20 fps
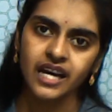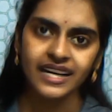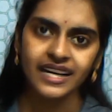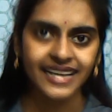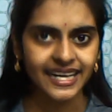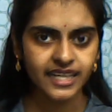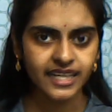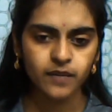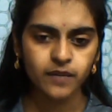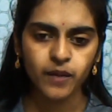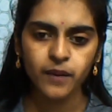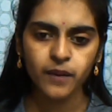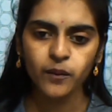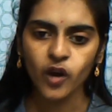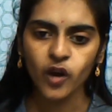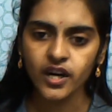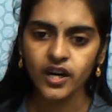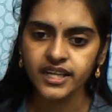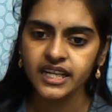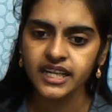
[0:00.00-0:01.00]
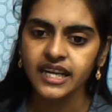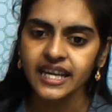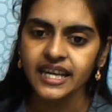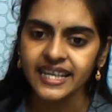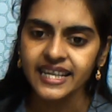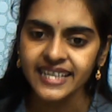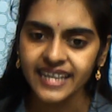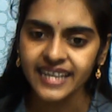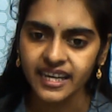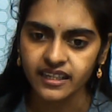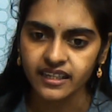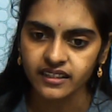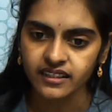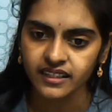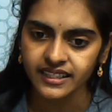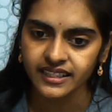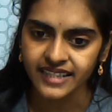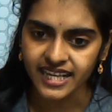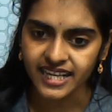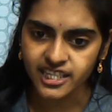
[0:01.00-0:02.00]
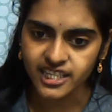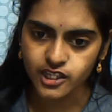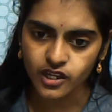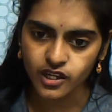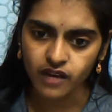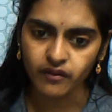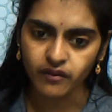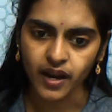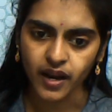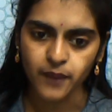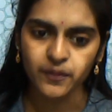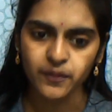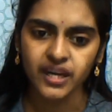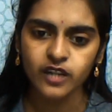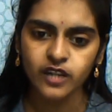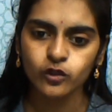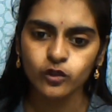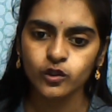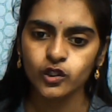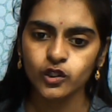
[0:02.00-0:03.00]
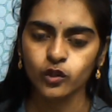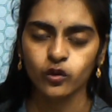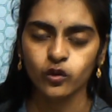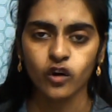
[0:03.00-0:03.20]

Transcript: Getting my point? Here next you have 1 by root 2.